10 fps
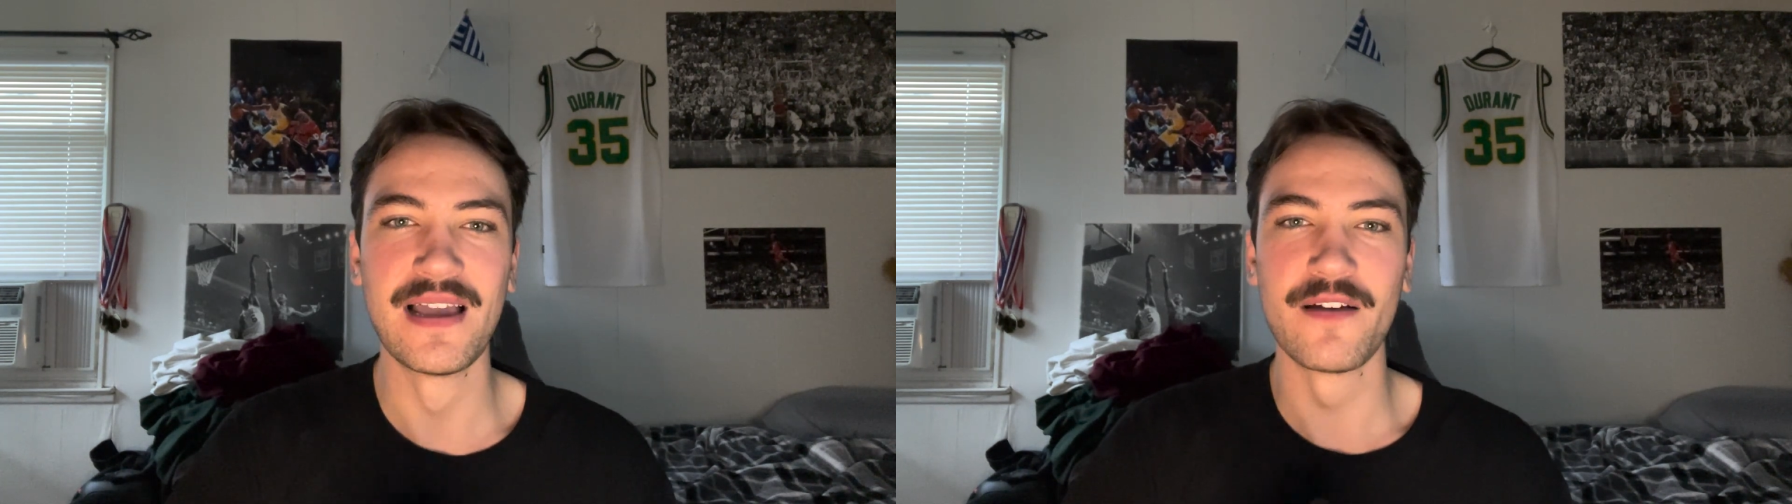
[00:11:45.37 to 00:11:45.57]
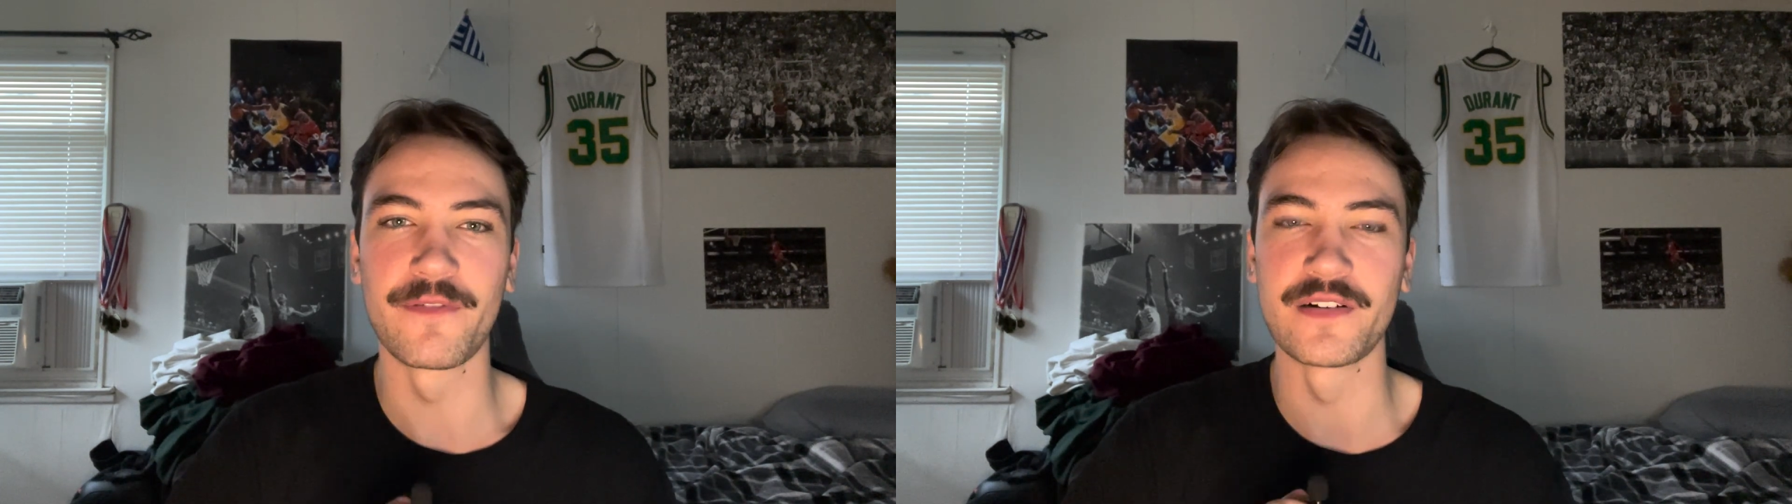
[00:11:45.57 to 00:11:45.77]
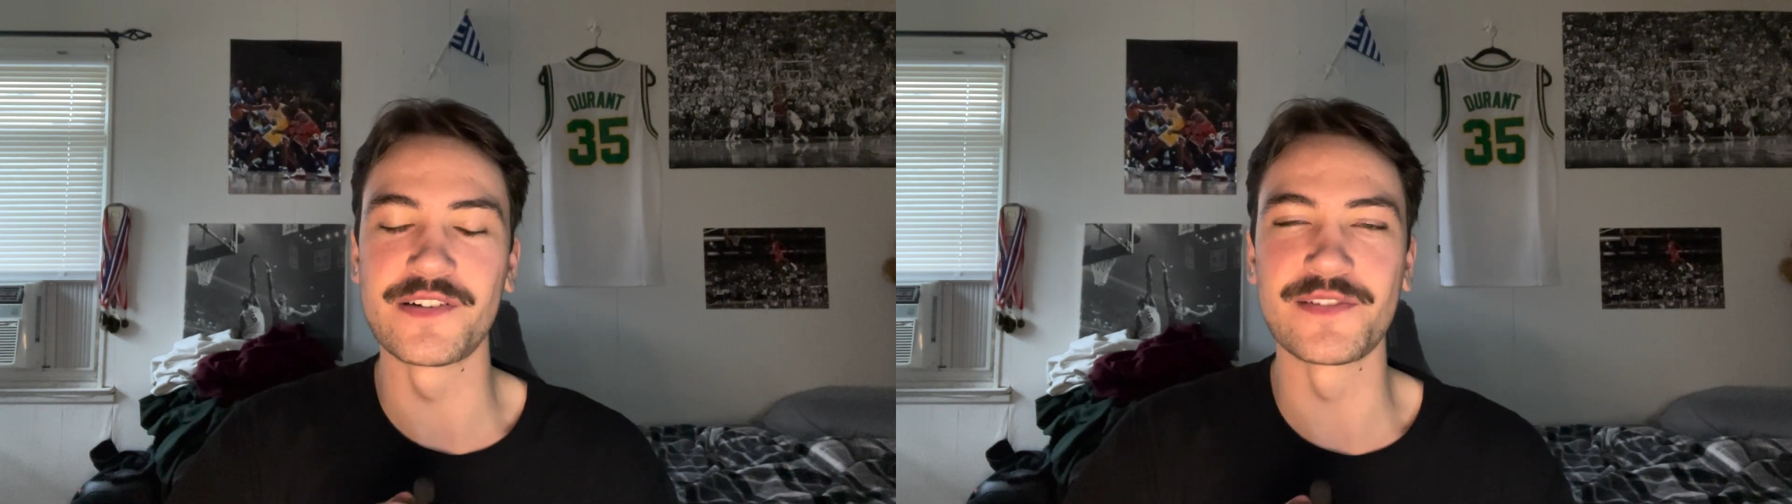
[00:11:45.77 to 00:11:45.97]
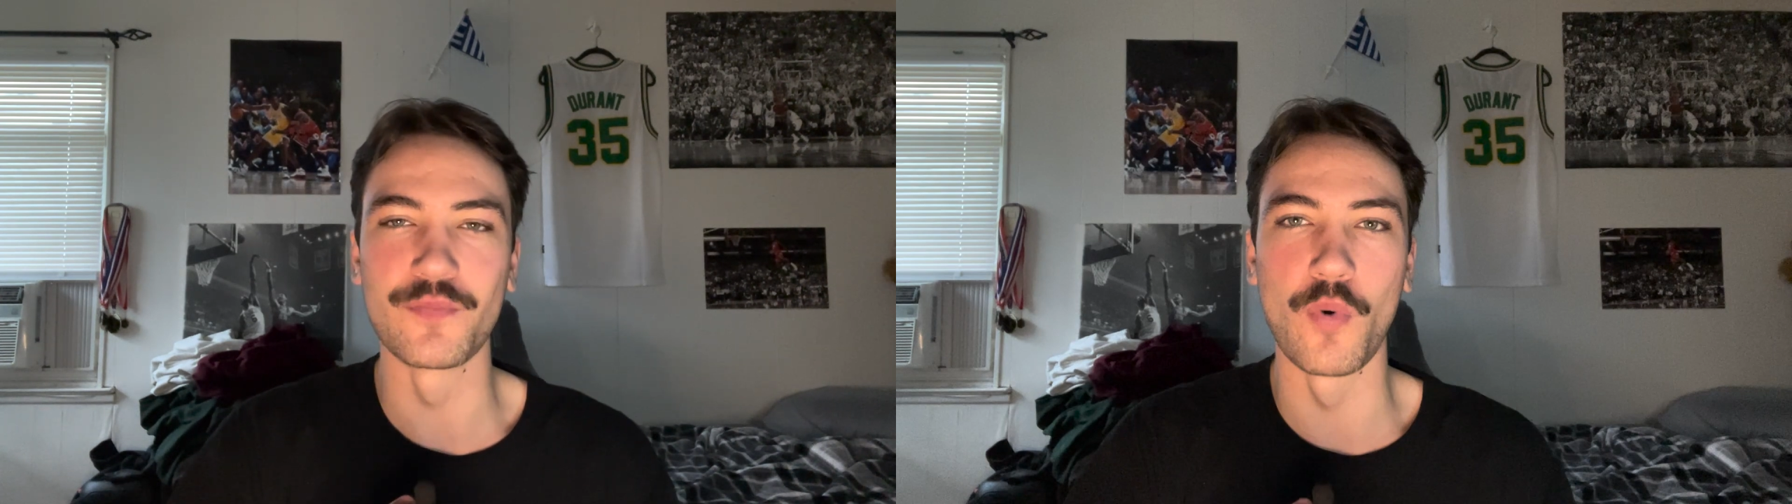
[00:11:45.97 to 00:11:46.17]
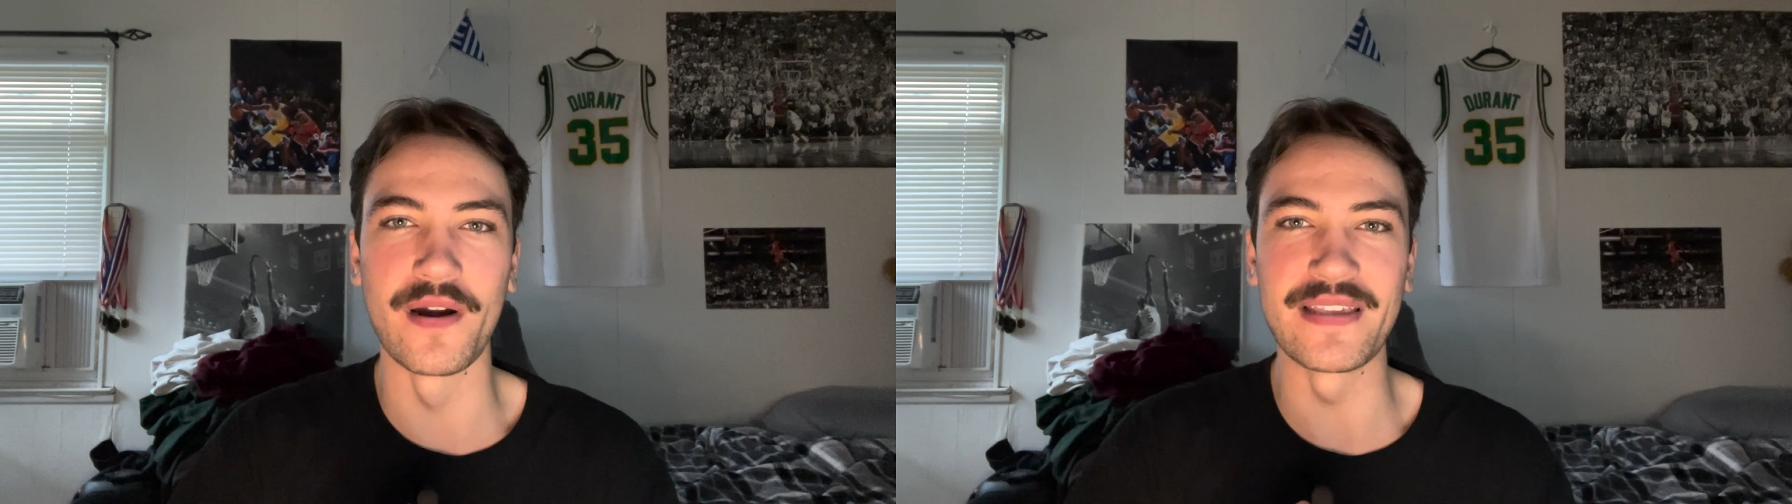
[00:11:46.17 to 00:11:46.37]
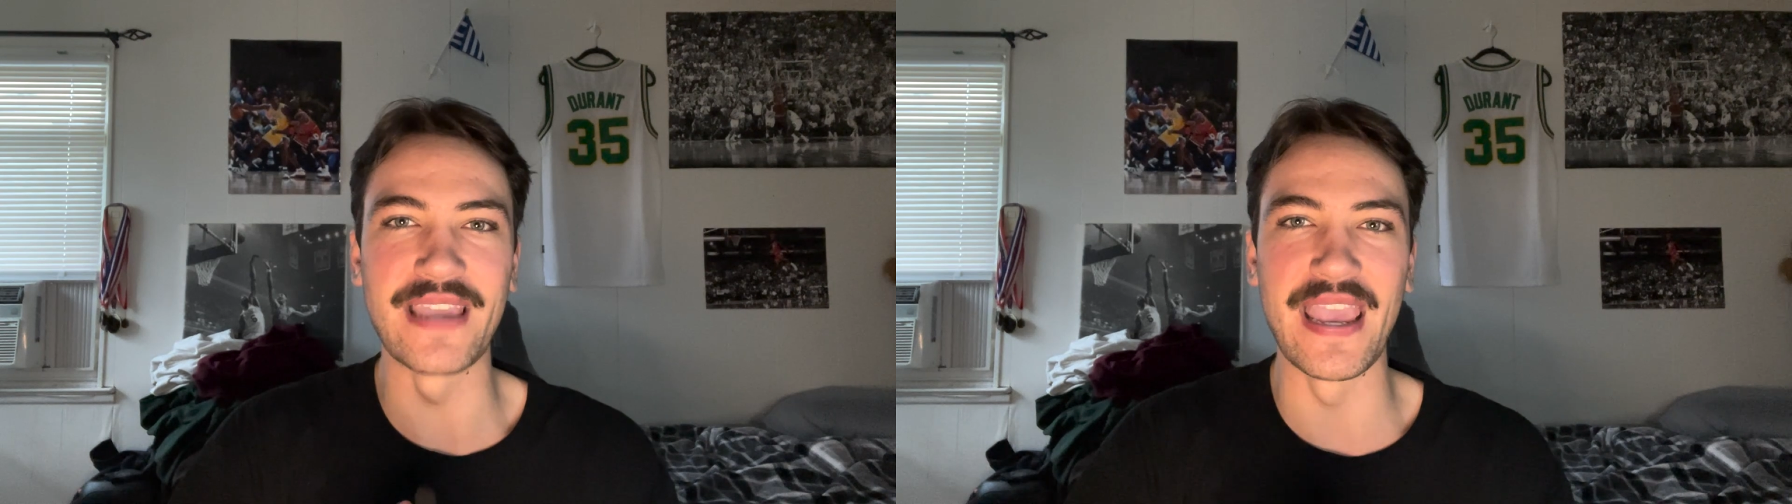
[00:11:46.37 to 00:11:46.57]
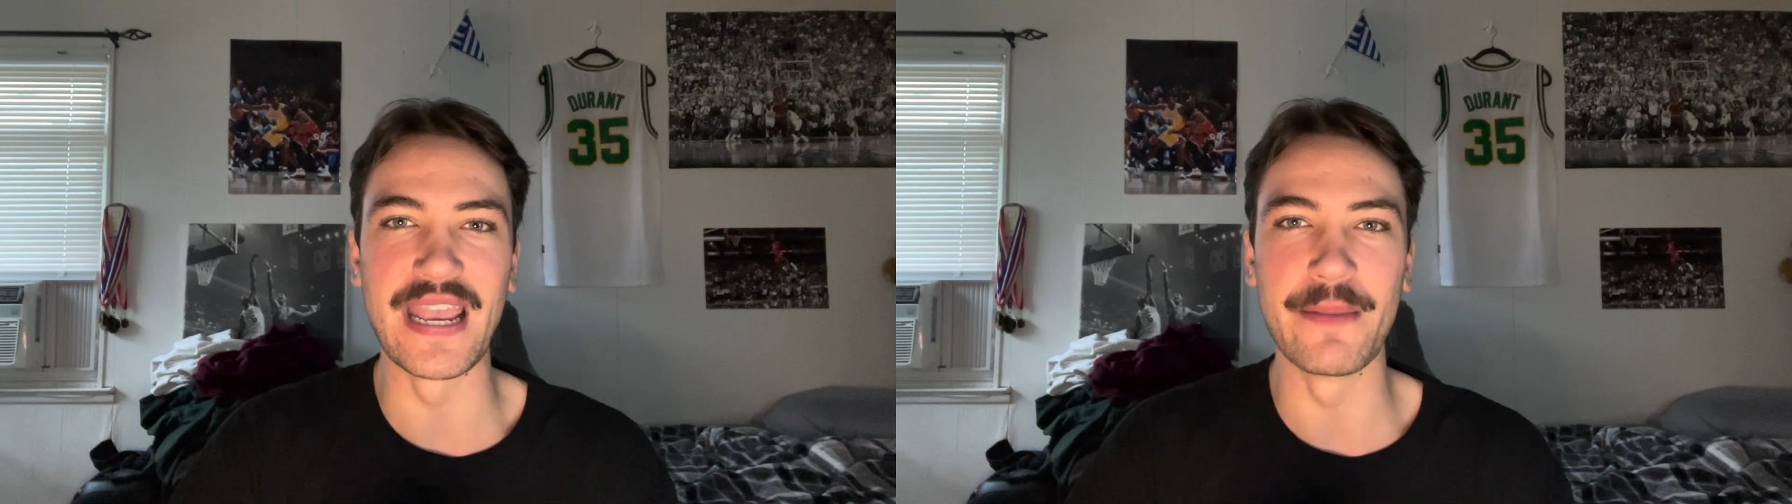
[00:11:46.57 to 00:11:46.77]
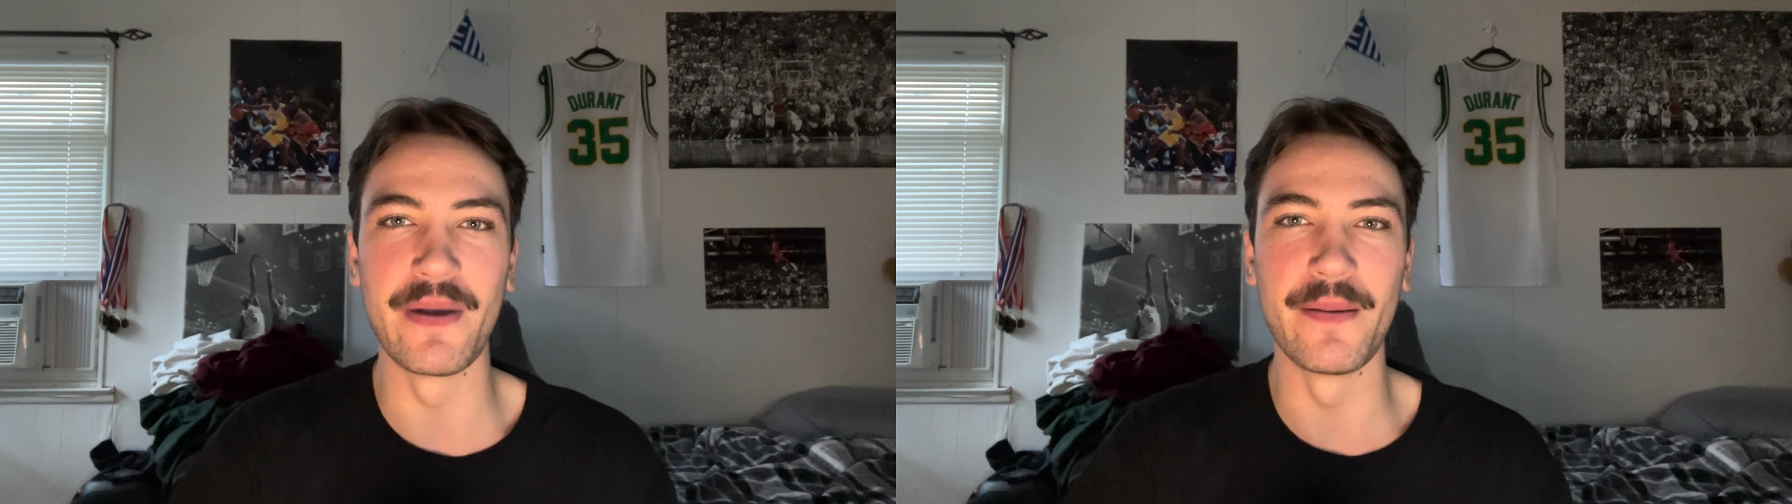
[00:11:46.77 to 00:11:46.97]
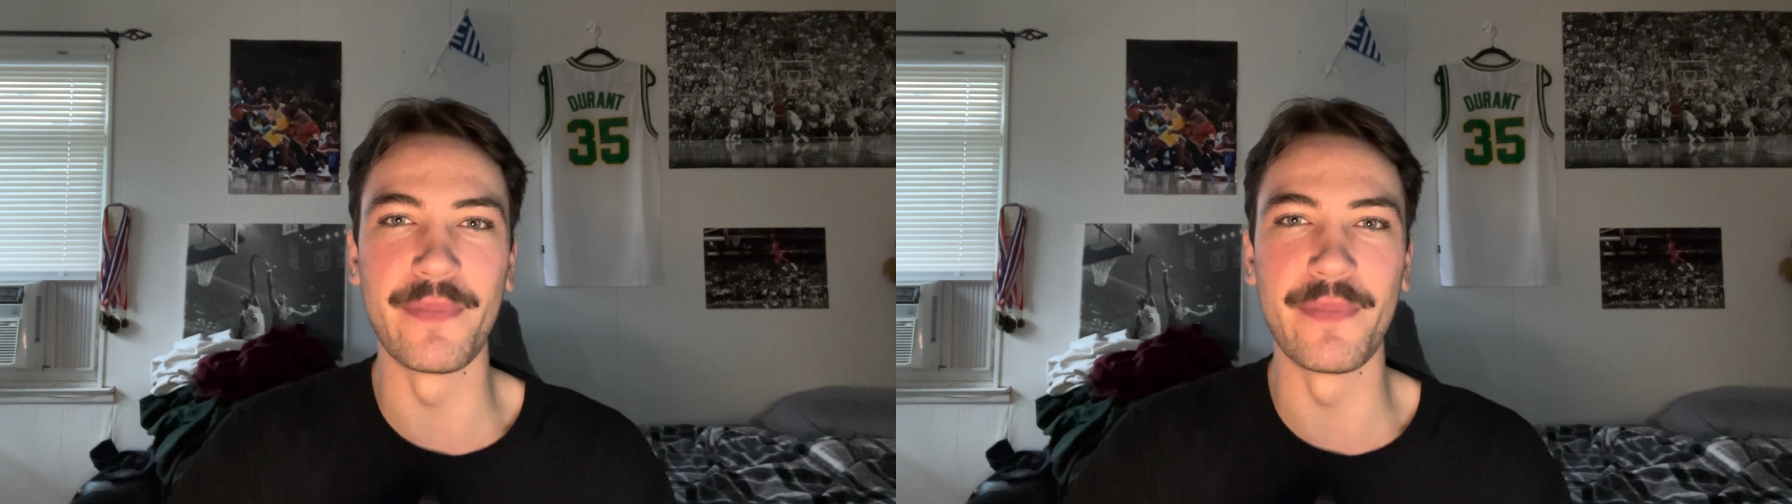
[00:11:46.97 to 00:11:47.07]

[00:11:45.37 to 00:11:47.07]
for just one game,